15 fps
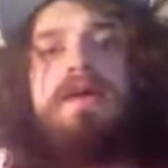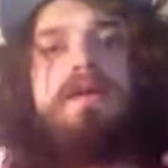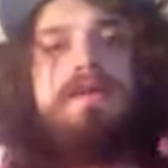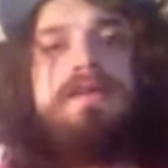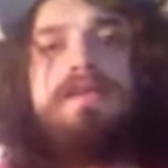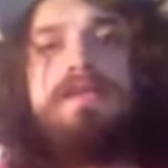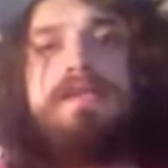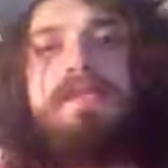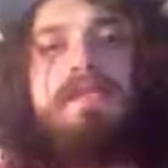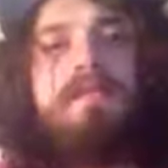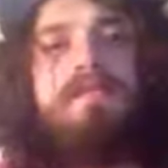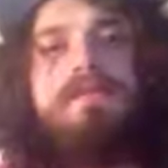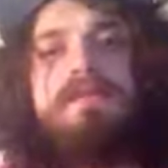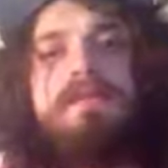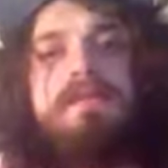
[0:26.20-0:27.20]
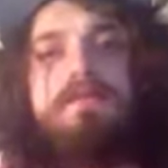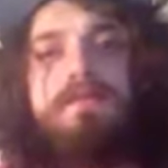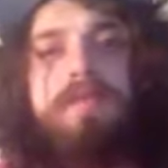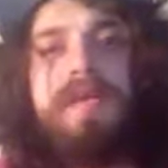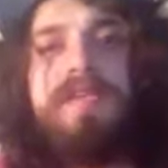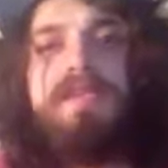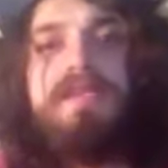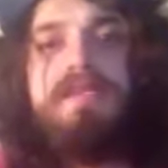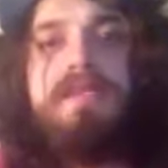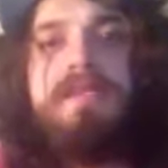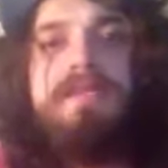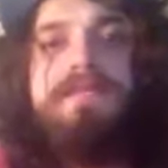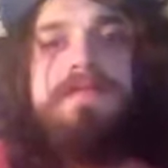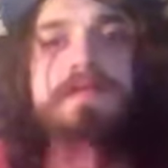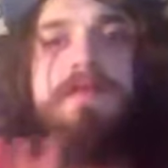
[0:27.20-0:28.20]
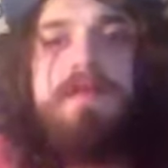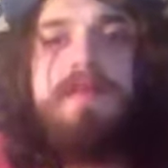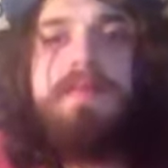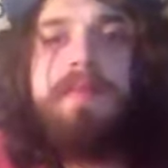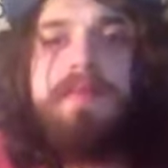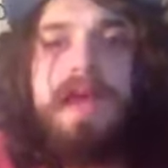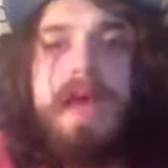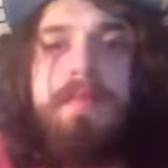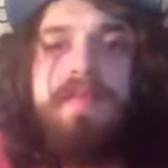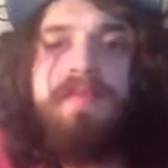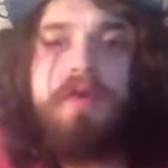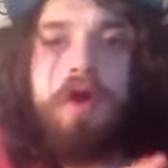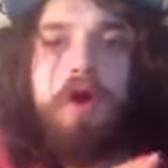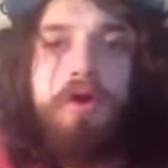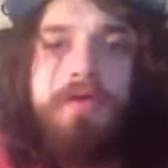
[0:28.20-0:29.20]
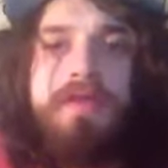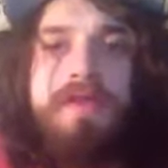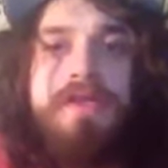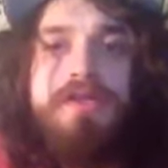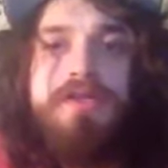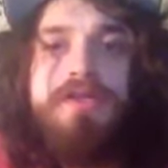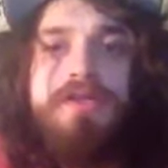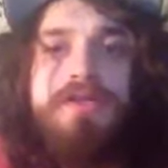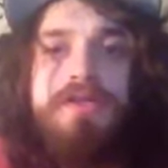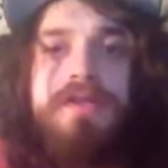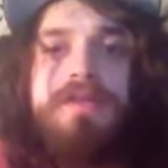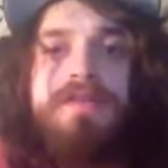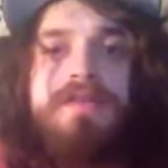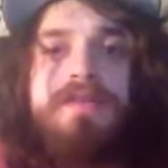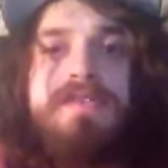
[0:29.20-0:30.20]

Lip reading: it's basically, if you look up a map of Carthage, Carthage,